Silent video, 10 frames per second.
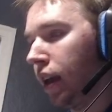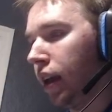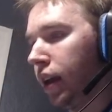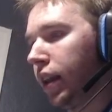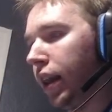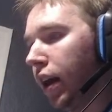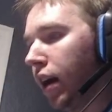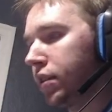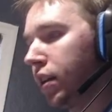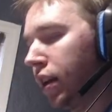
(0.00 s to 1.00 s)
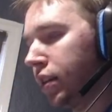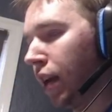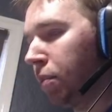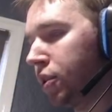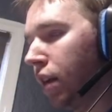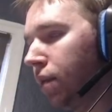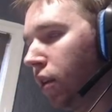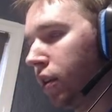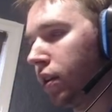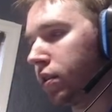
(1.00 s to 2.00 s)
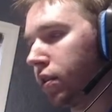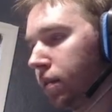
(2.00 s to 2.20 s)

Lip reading: And they lost 10% of all of these.